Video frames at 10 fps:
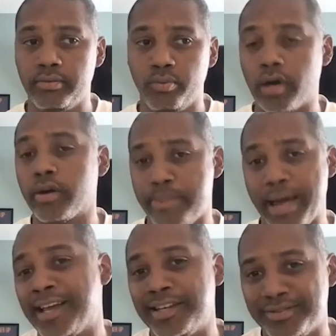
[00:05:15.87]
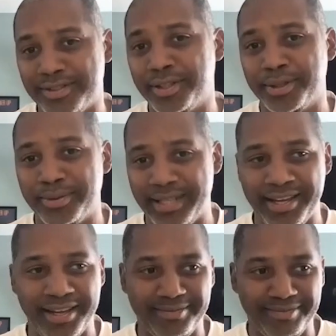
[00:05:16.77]
welcome packet to
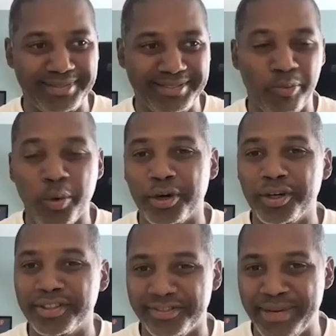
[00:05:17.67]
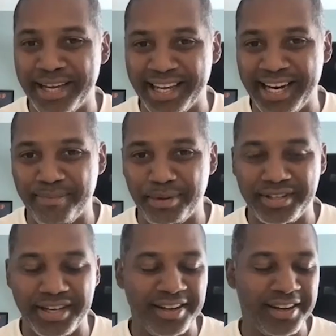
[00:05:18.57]
the world of being an
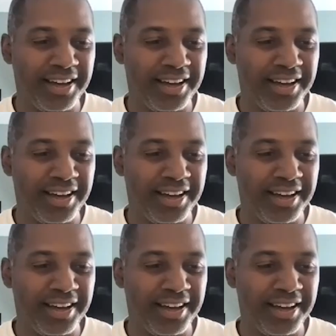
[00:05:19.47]
amputee.